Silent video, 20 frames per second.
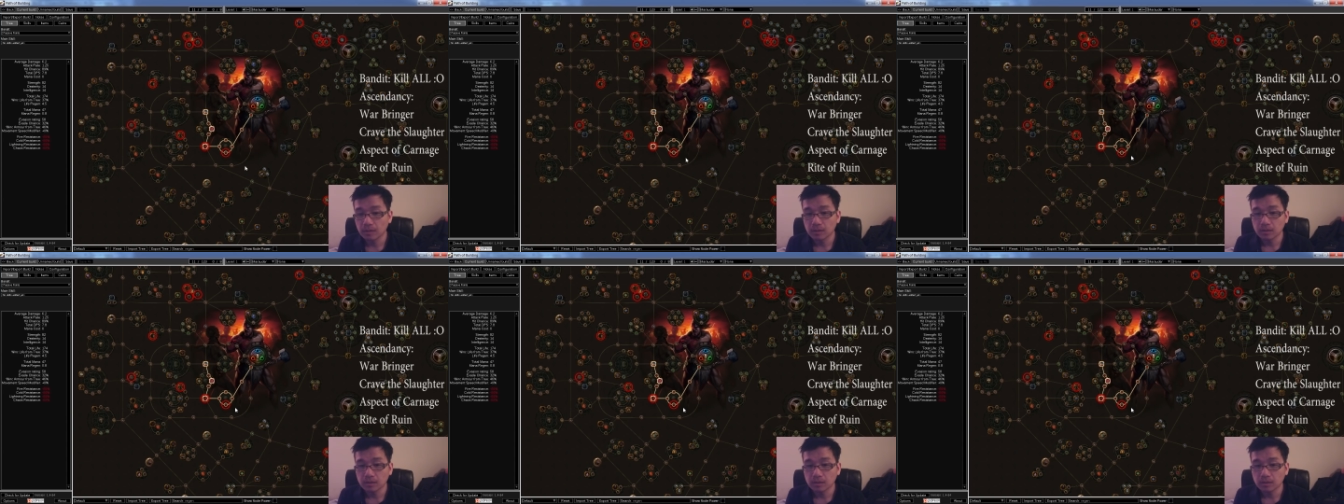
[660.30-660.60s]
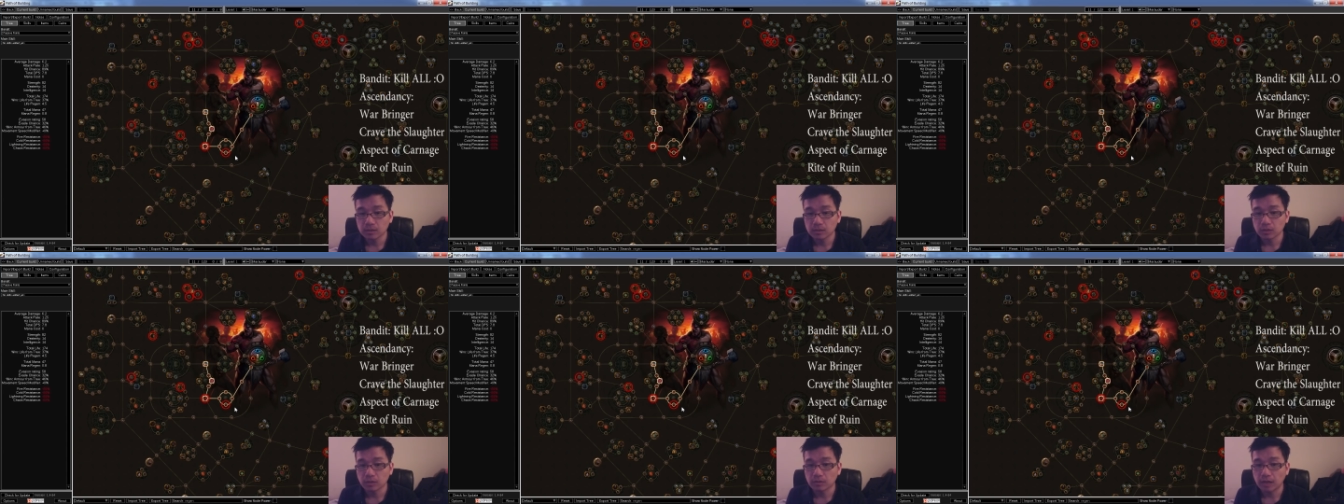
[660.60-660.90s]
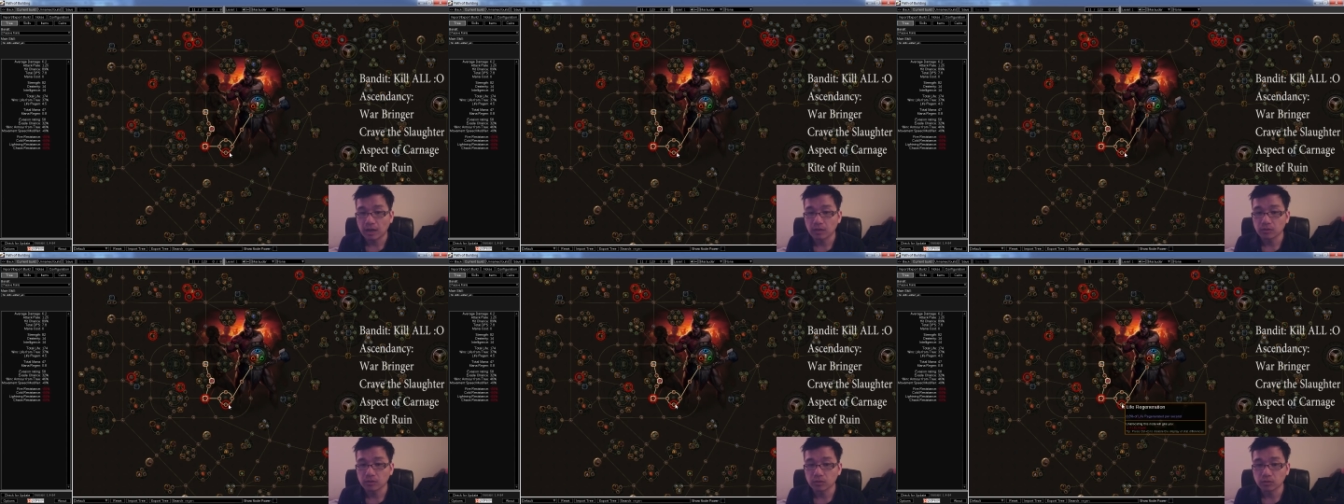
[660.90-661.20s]
so
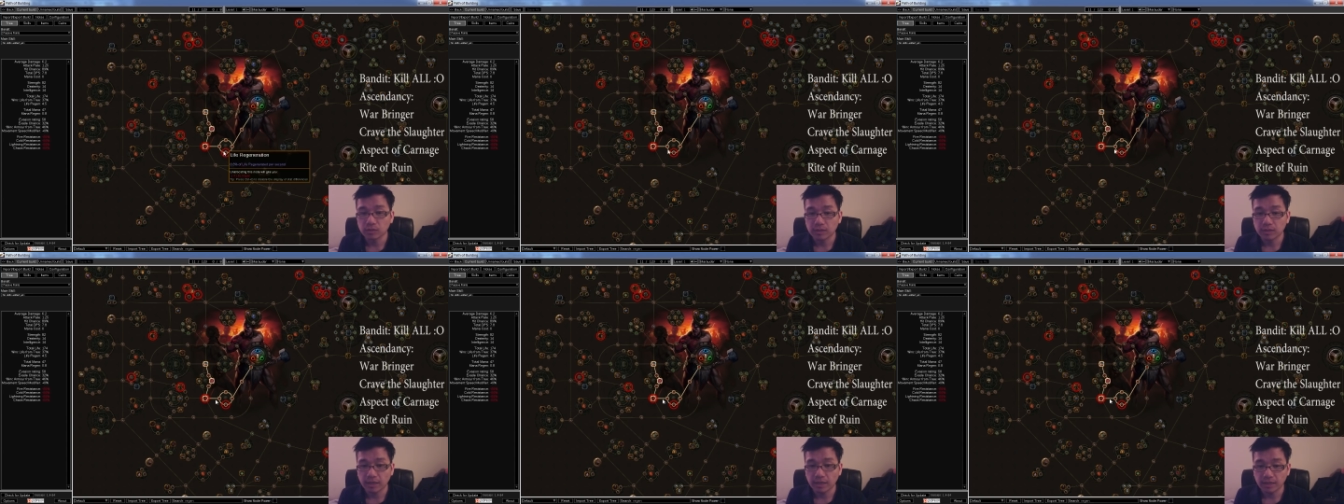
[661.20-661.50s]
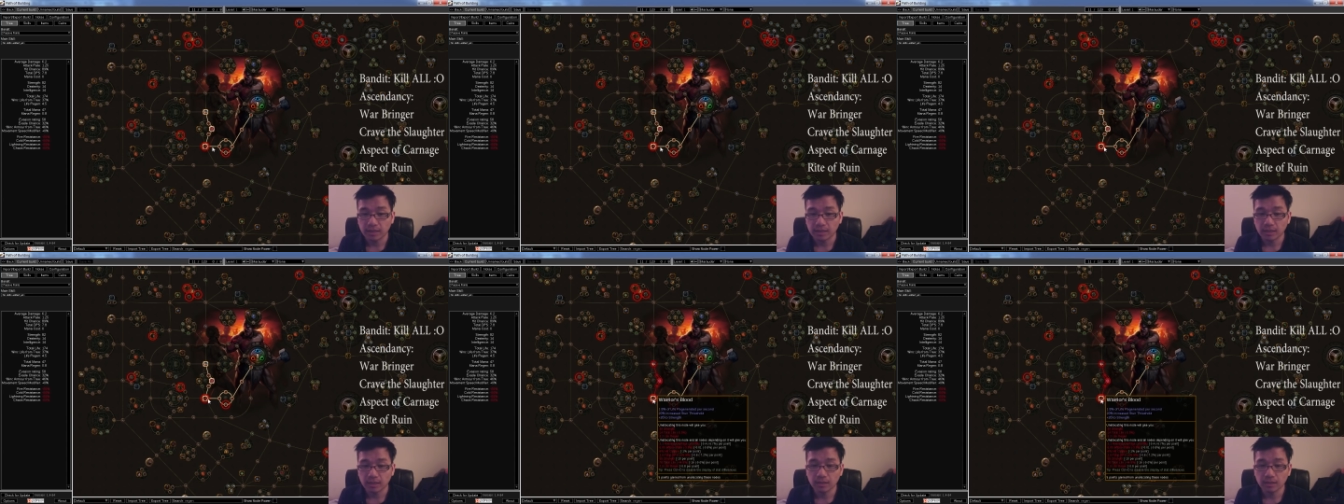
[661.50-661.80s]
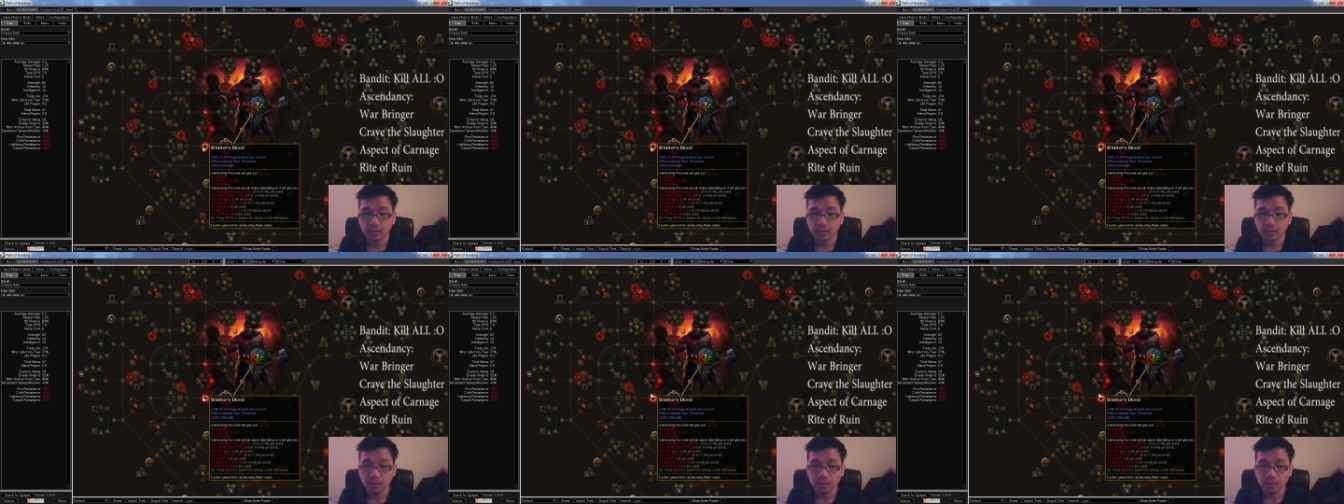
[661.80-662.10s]
now you take
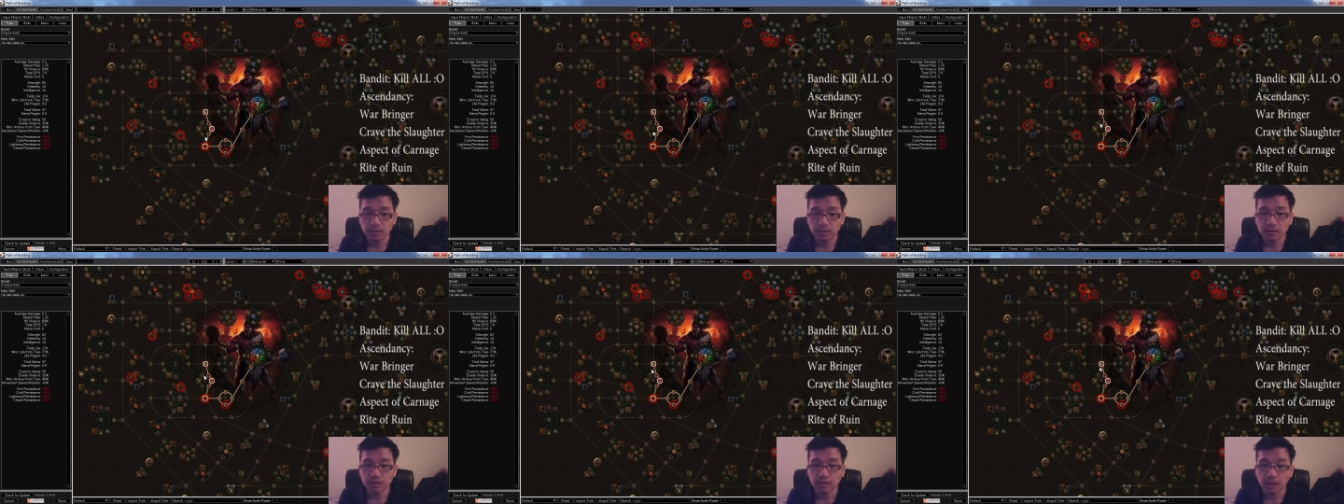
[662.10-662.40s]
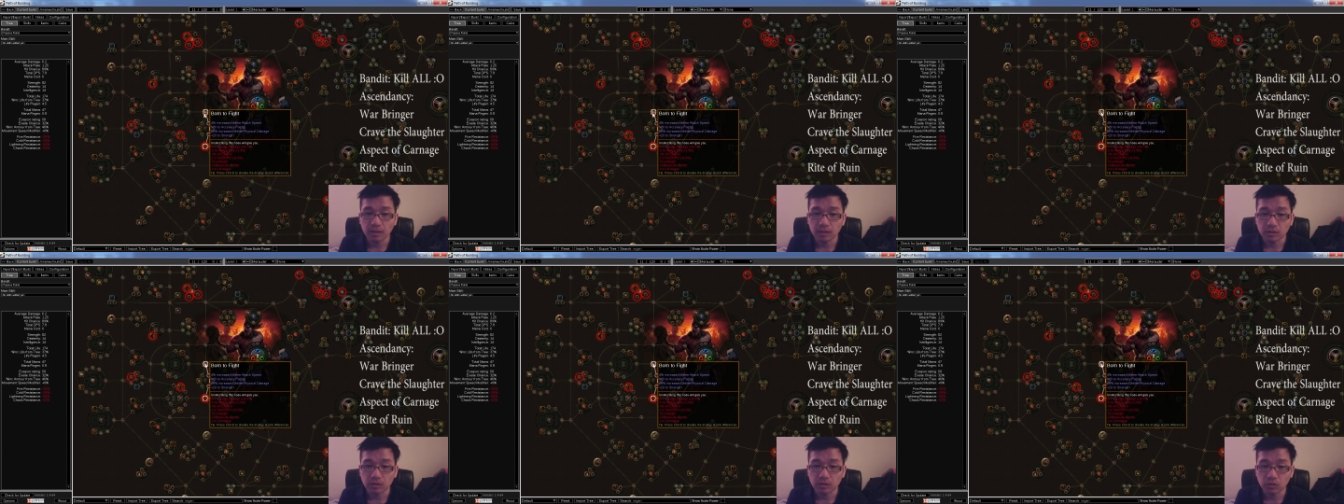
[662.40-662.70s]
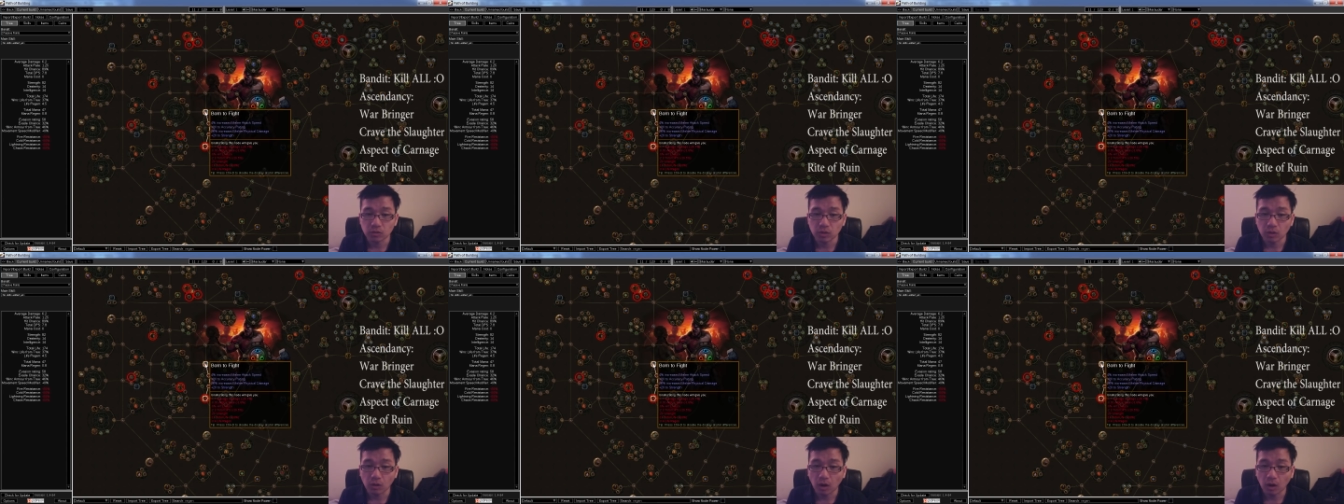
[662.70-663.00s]
this, and then you
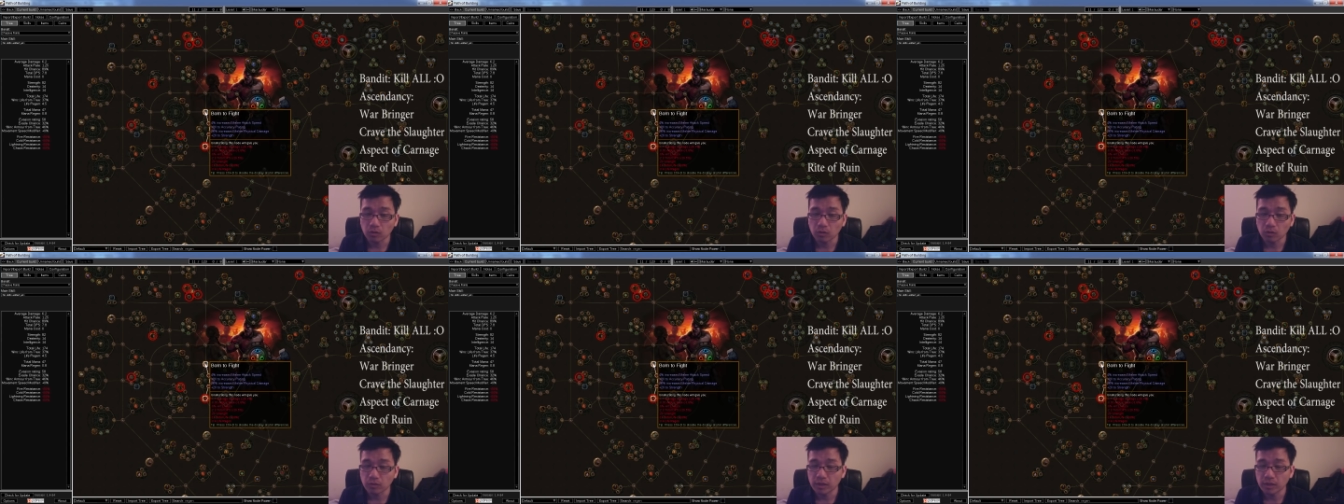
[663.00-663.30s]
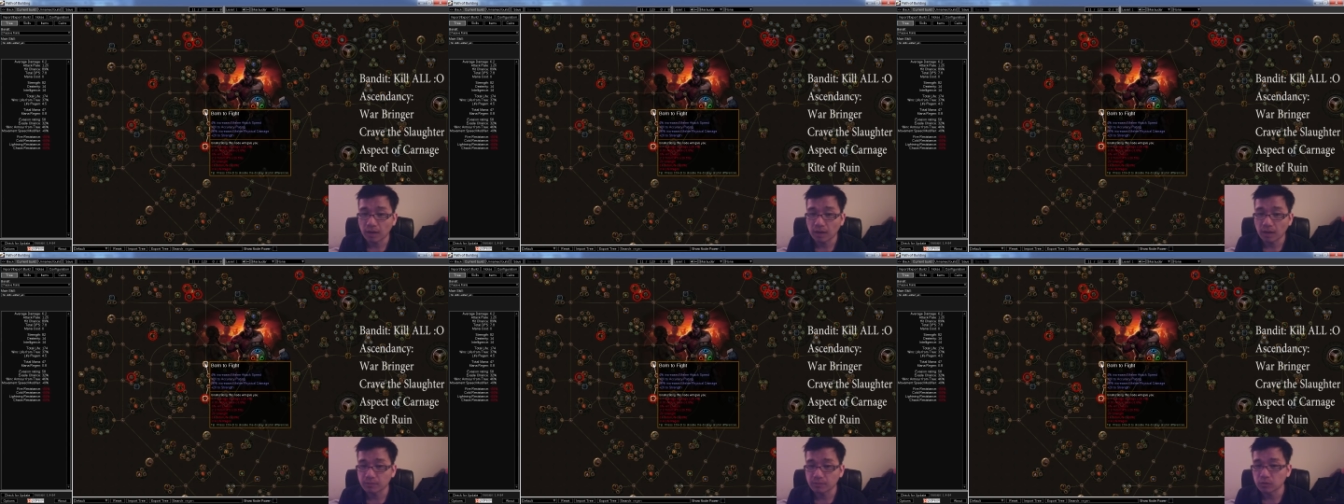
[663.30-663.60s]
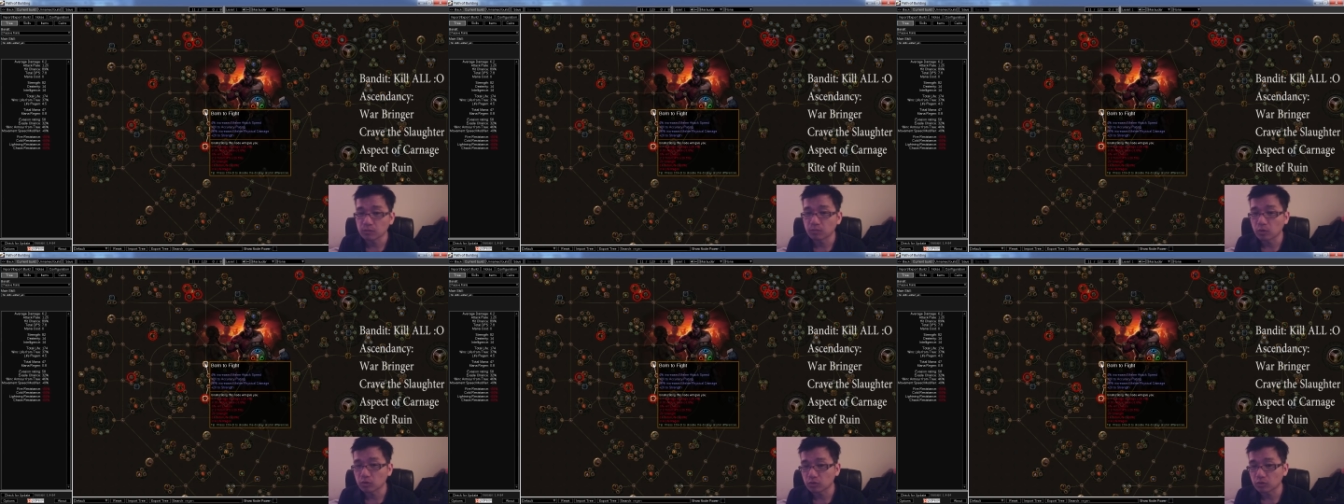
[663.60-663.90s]
go all the way up to
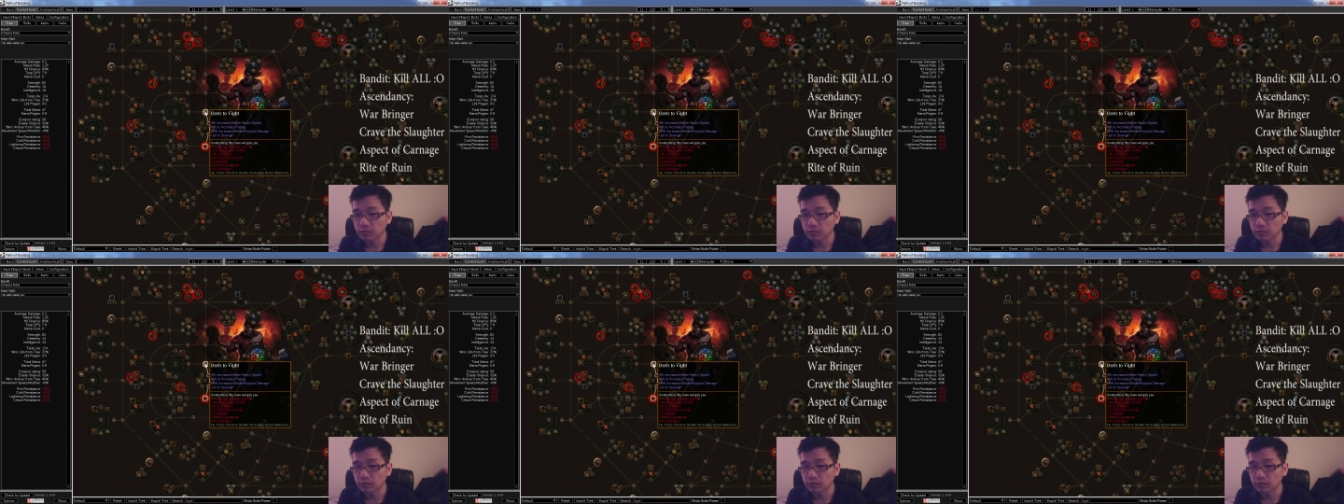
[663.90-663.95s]
Born to